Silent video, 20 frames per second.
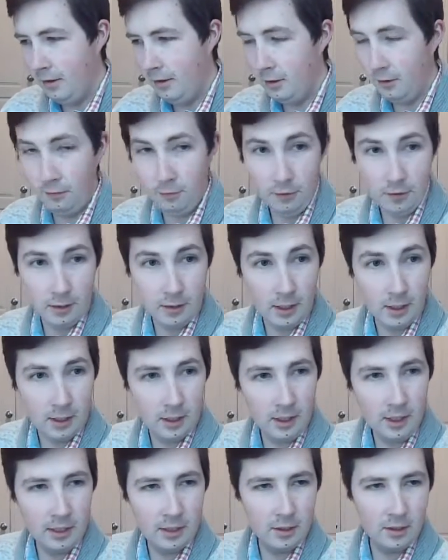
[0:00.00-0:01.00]

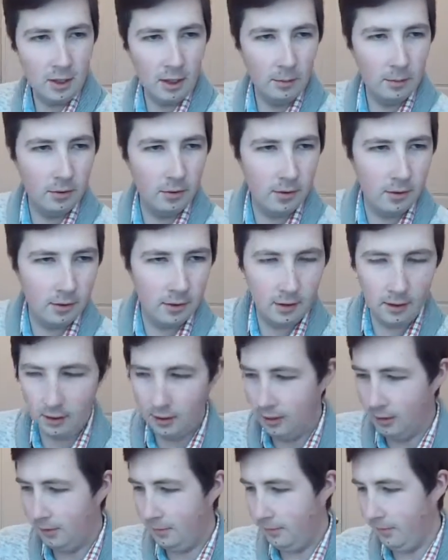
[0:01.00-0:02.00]

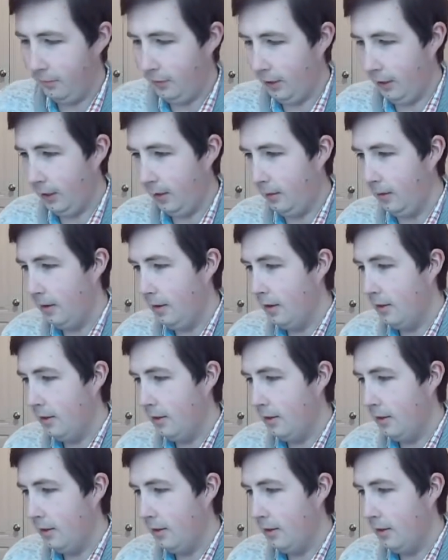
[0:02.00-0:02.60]
lightsaber